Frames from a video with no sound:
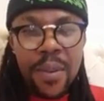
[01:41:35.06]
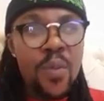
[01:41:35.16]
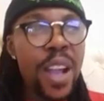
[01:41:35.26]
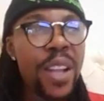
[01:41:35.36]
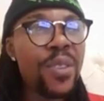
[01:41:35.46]

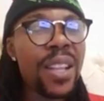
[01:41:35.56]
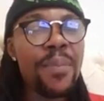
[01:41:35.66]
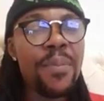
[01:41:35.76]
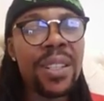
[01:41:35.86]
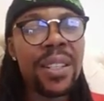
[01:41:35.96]
But when you
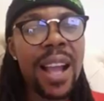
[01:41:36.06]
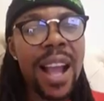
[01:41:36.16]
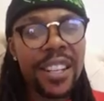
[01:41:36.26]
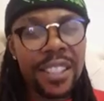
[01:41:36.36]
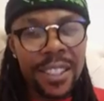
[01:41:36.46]
start putting
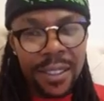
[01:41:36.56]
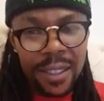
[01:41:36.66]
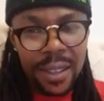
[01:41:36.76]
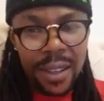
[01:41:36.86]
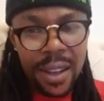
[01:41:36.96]

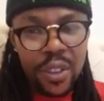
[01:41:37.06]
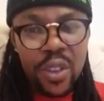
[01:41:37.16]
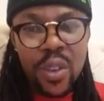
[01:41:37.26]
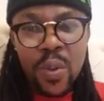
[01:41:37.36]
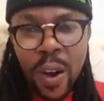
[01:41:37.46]
actions
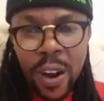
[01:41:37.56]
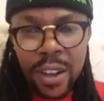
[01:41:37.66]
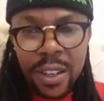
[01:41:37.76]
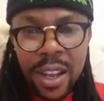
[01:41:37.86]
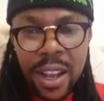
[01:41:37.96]
to your
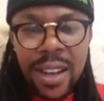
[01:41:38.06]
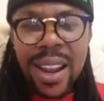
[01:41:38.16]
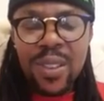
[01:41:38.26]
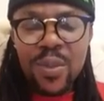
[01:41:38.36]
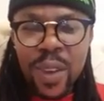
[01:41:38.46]
words,
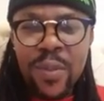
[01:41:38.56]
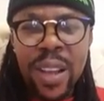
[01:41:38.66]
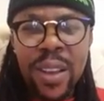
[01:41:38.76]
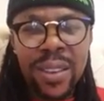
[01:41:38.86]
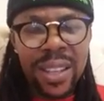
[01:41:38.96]
that's
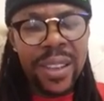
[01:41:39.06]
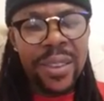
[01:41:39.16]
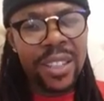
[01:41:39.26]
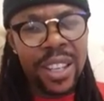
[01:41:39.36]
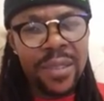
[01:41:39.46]
when we are going to
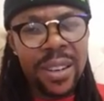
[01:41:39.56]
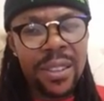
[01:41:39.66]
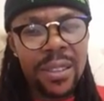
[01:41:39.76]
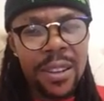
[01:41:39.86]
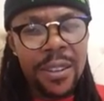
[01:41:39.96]
take you
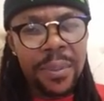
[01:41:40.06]
serious.